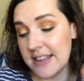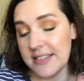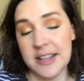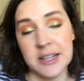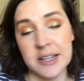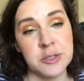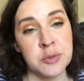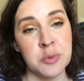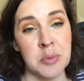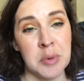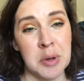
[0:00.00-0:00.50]
And
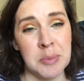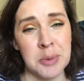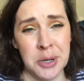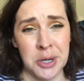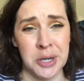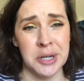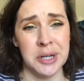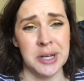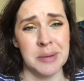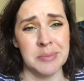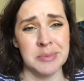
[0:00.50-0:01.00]
that's what my
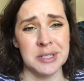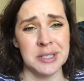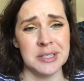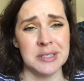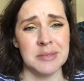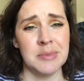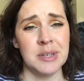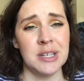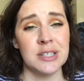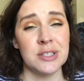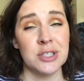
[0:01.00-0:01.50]
period cup did
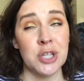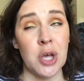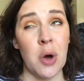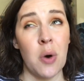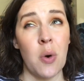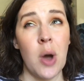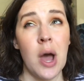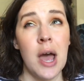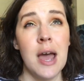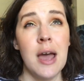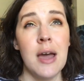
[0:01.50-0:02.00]
to me.
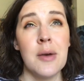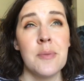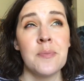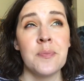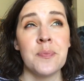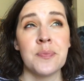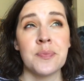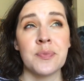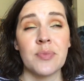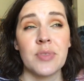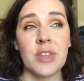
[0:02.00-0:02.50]
So
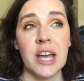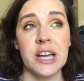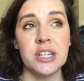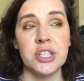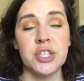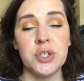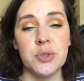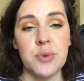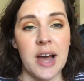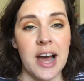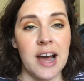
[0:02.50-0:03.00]
I
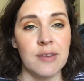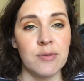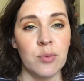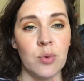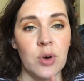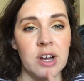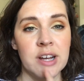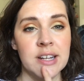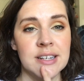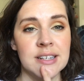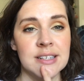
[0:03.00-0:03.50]
do have
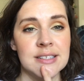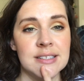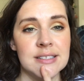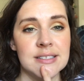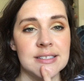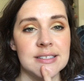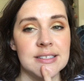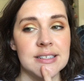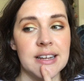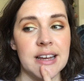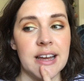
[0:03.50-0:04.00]
one,
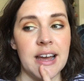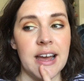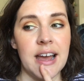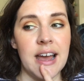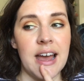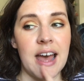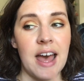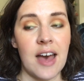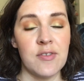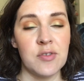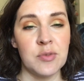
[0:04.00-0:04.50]

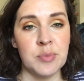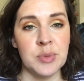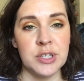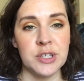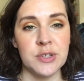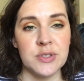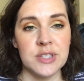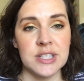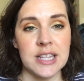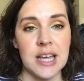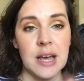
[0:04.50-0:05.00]
haven't been
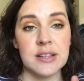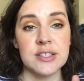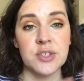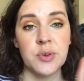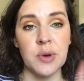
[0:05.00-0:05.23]
using that.